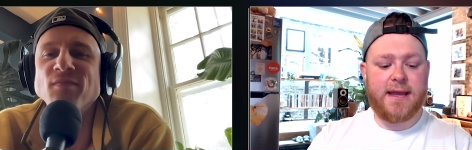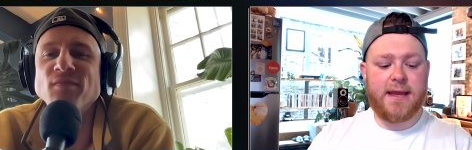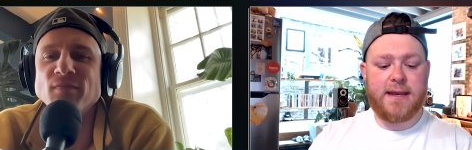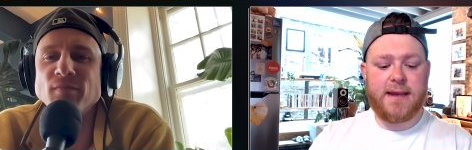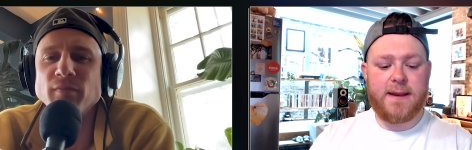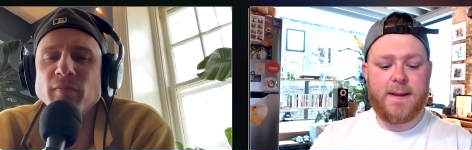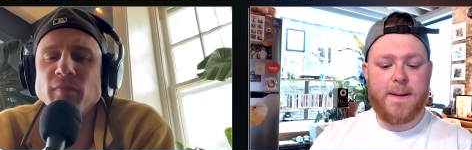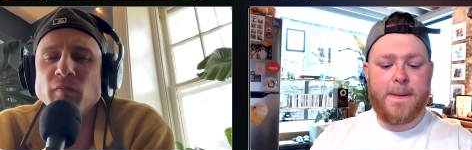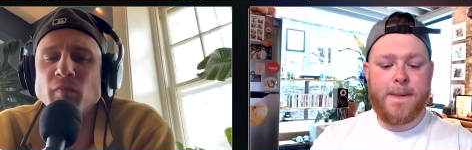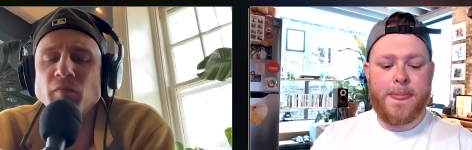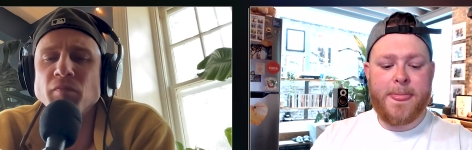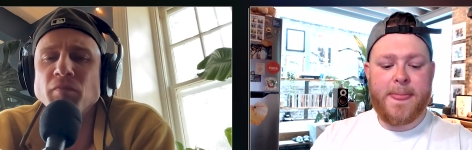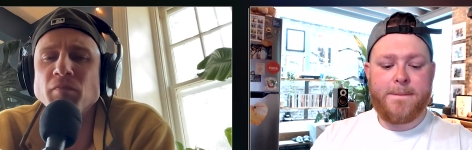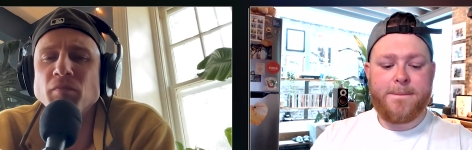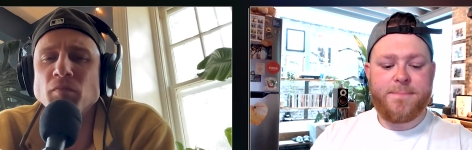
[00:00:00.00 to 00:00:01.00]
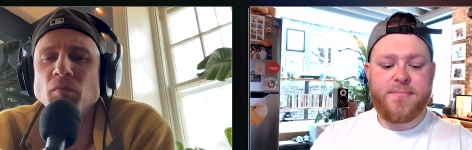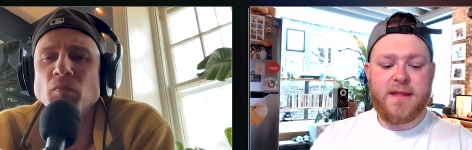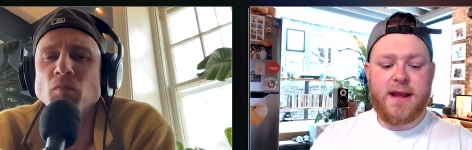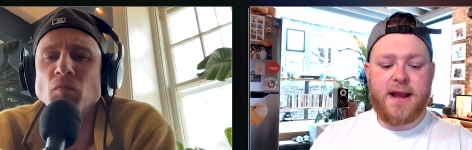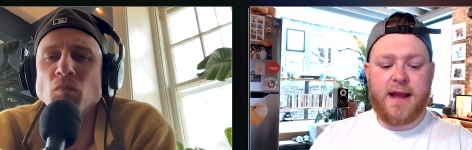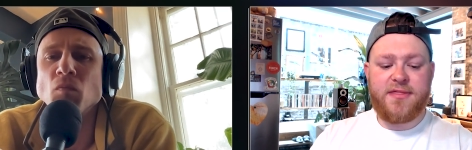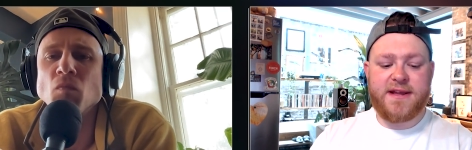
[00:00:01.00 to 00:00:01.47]
Speaker 1: and
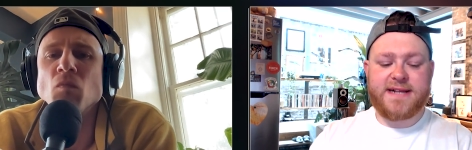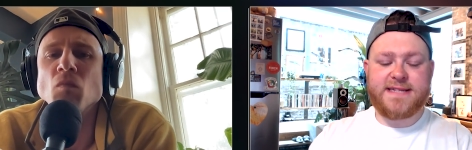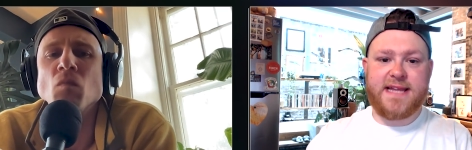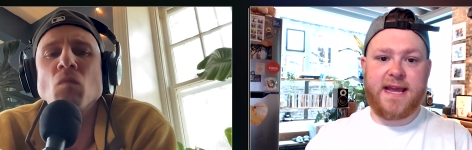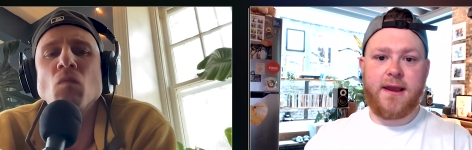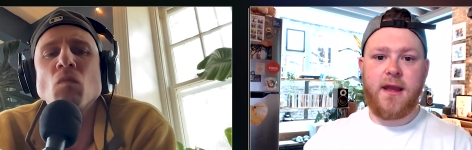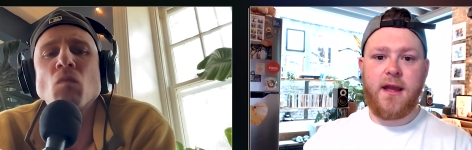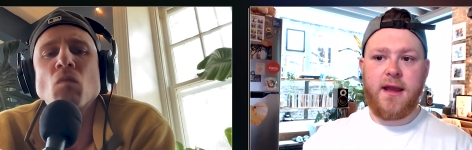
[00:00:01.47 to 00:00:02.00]
i think it's like